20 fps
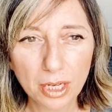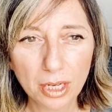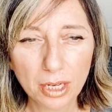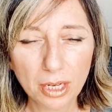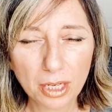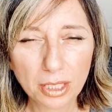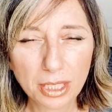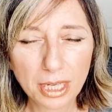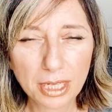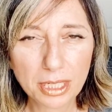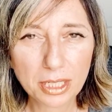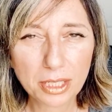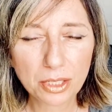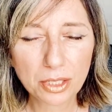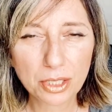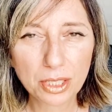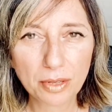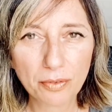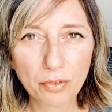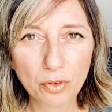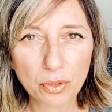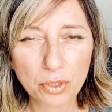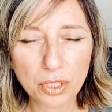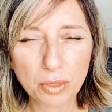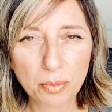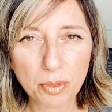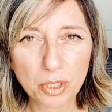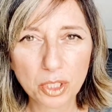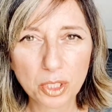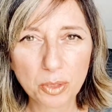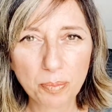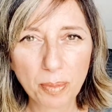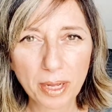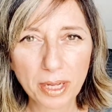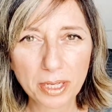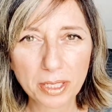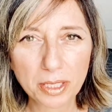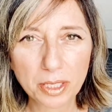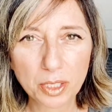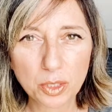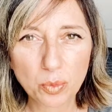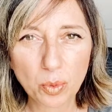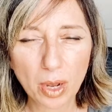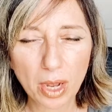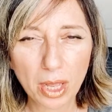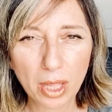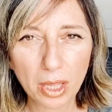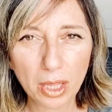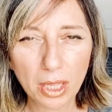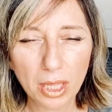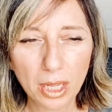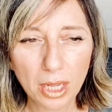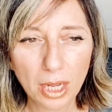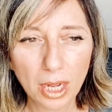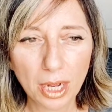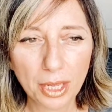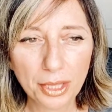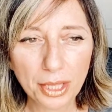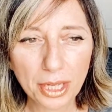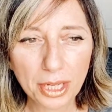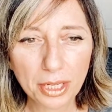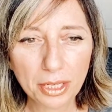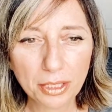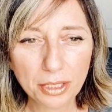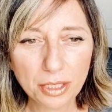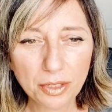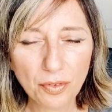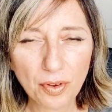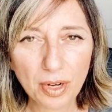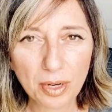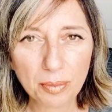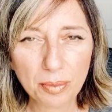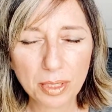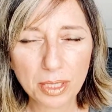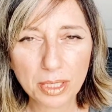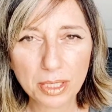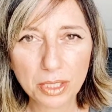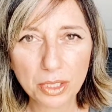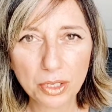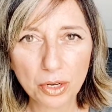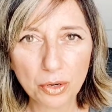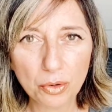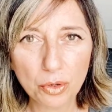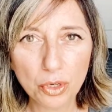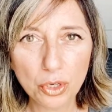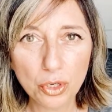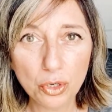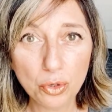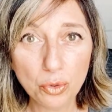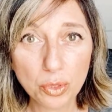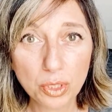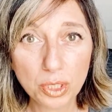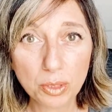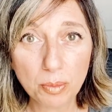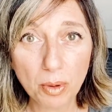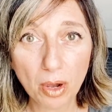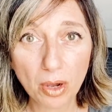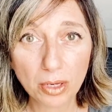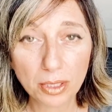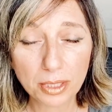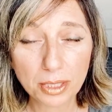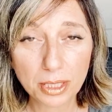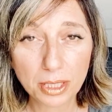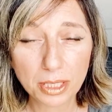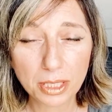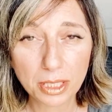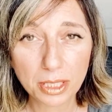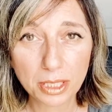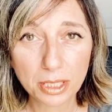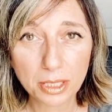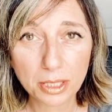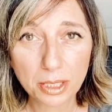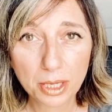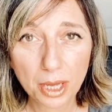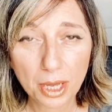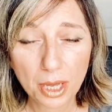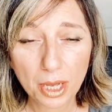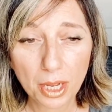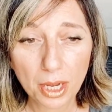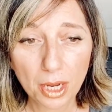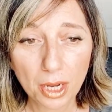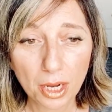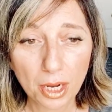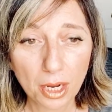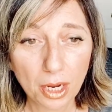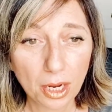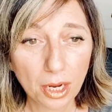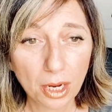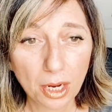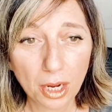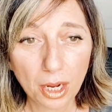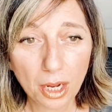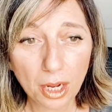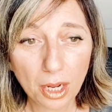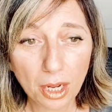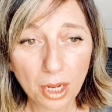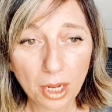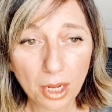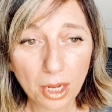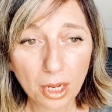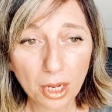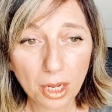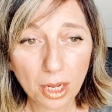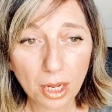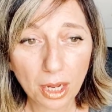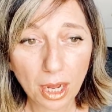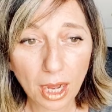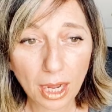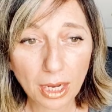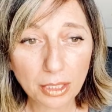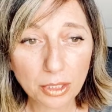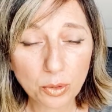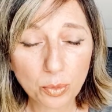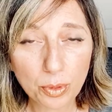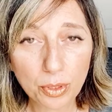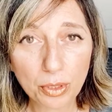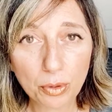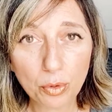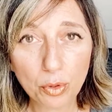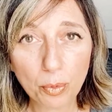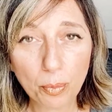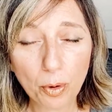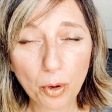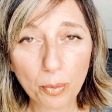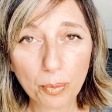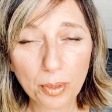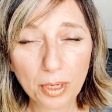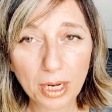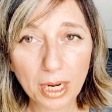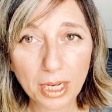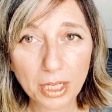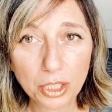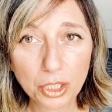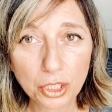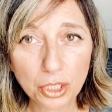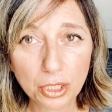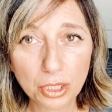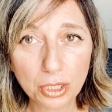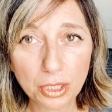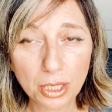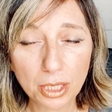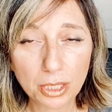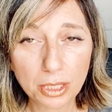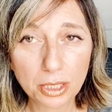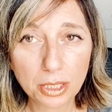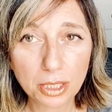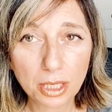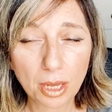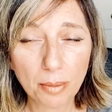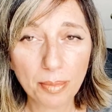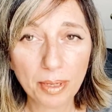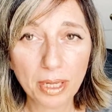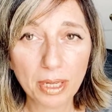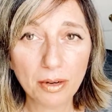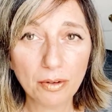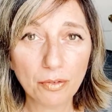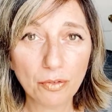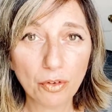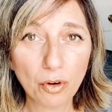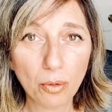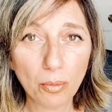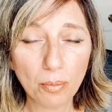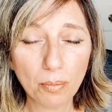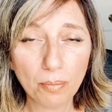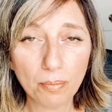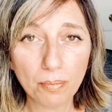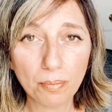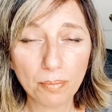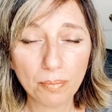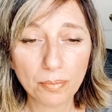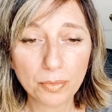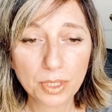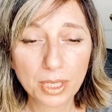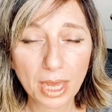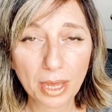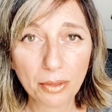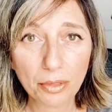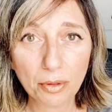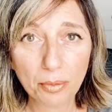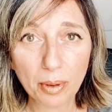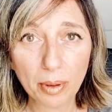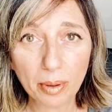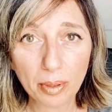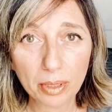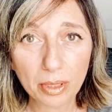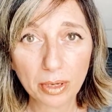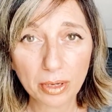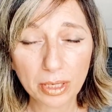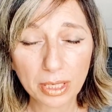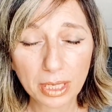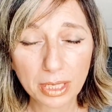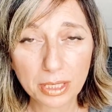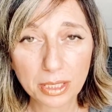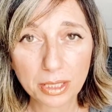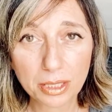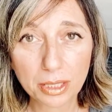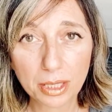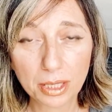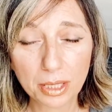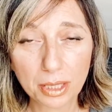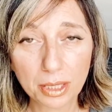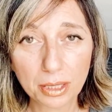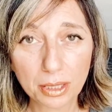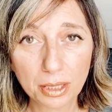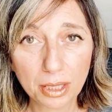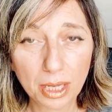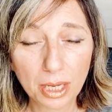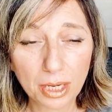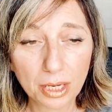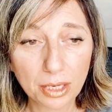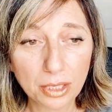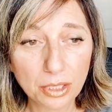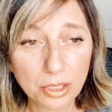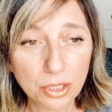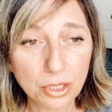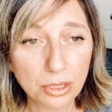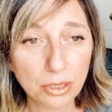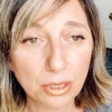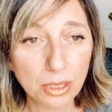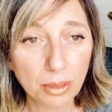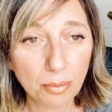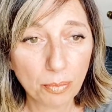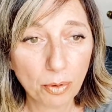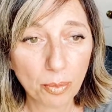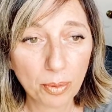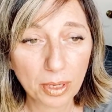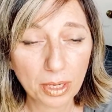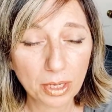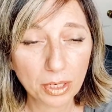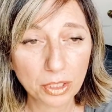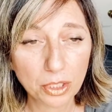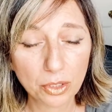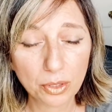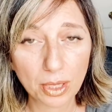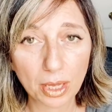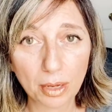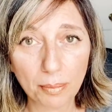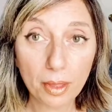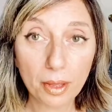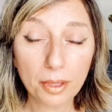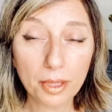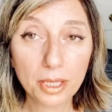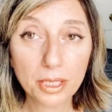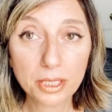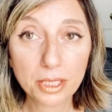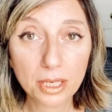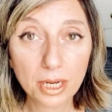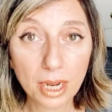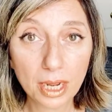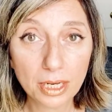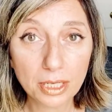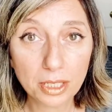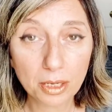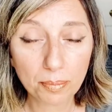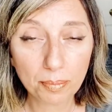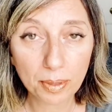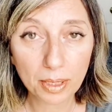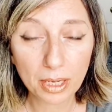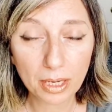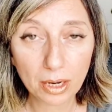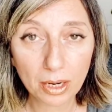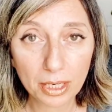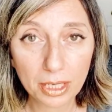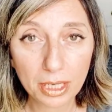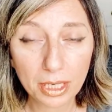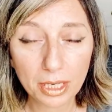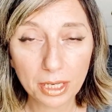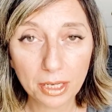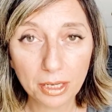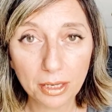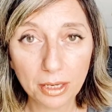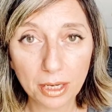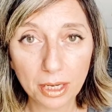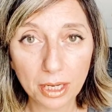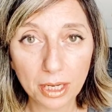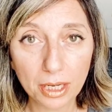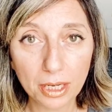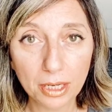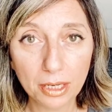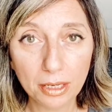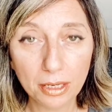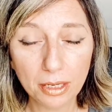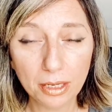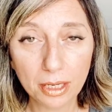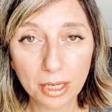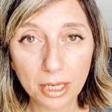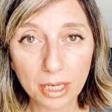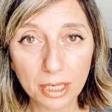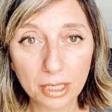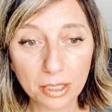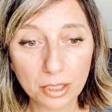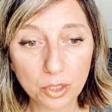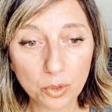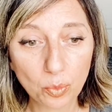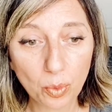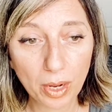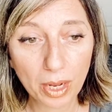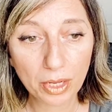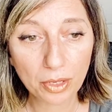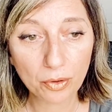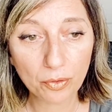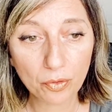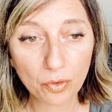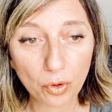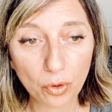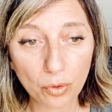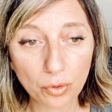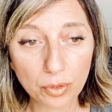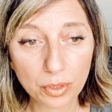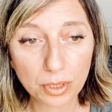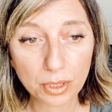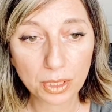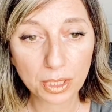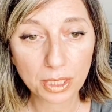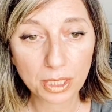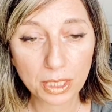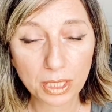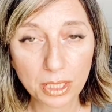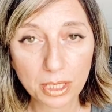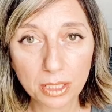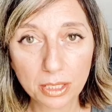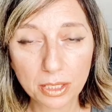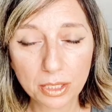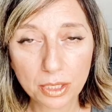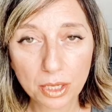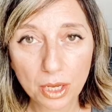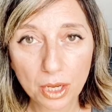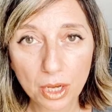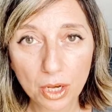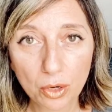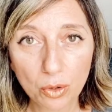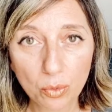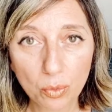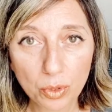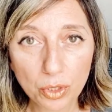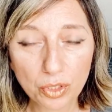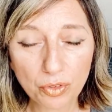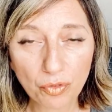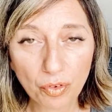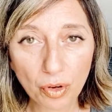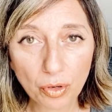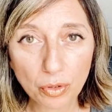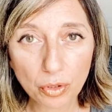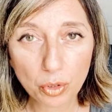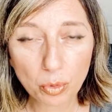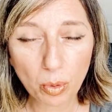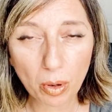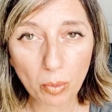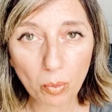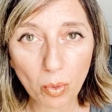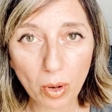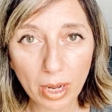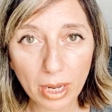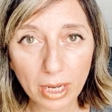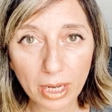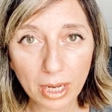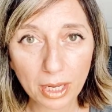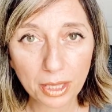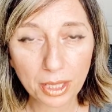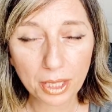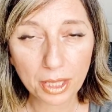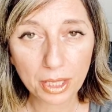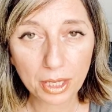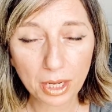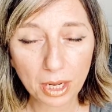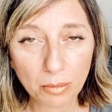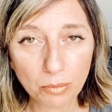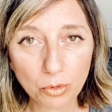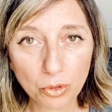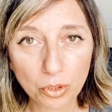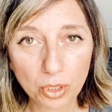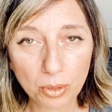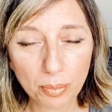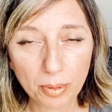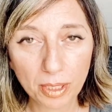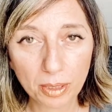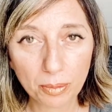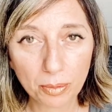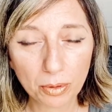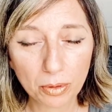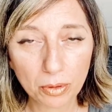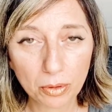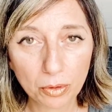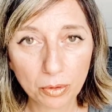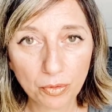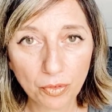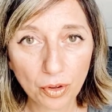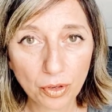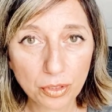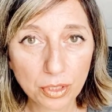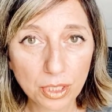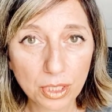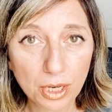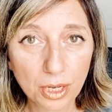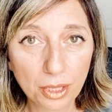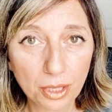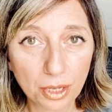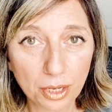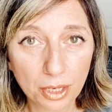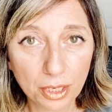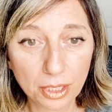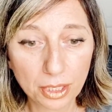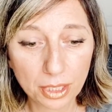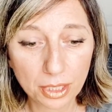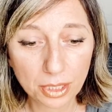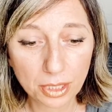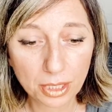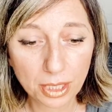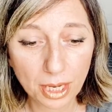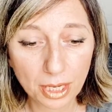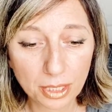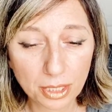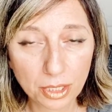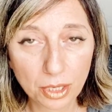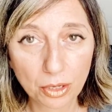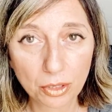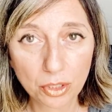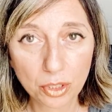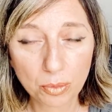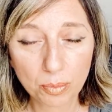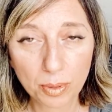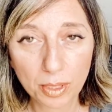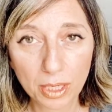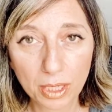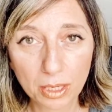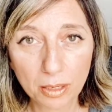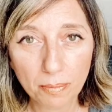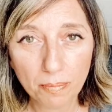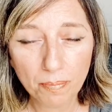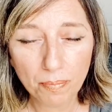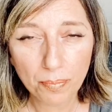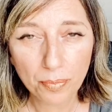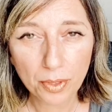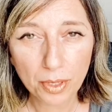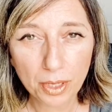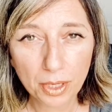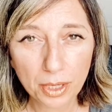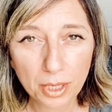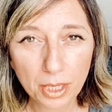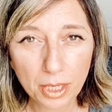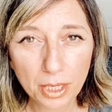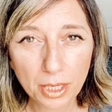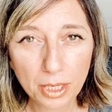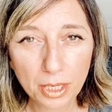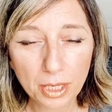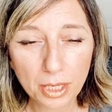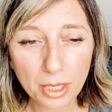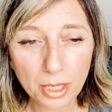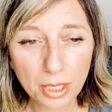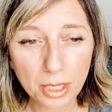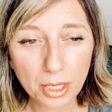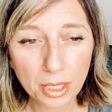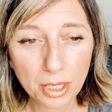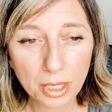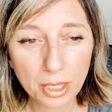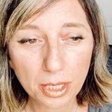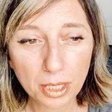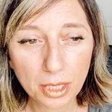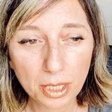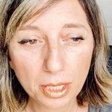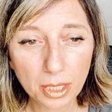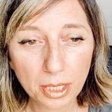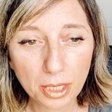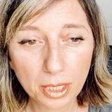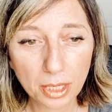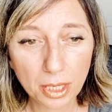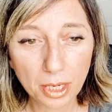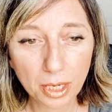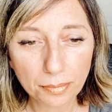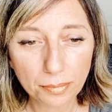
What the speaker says: I guess because they've got so much space as well, and they can develop these, new smart cities. And with all the population that's coming in from South America, I guess that they're probably going to do that. I think it's going to end up being like in England, where you've got cities which vote one way, and then the country people who vote another, and that's going to be the